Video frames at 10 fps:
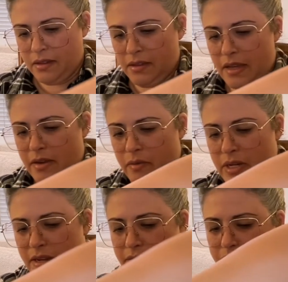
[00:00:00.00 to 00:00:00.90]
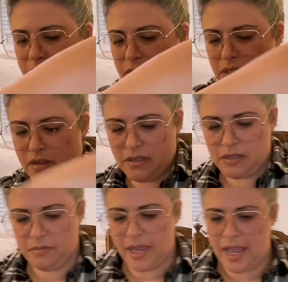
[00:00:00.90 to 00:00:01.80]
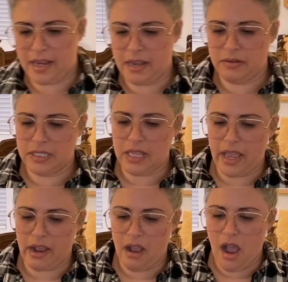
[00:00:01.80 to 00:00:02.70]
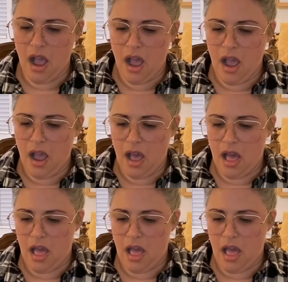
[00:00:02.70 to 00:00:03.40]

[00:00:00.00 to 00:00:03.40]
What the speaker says: Yeah, when I first saw this bag, I was like, oh,